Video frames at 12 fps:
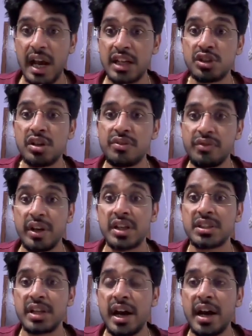actually
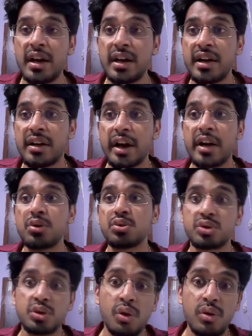faced, and I tried to
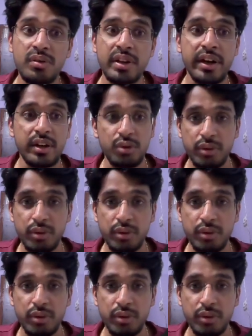solve that.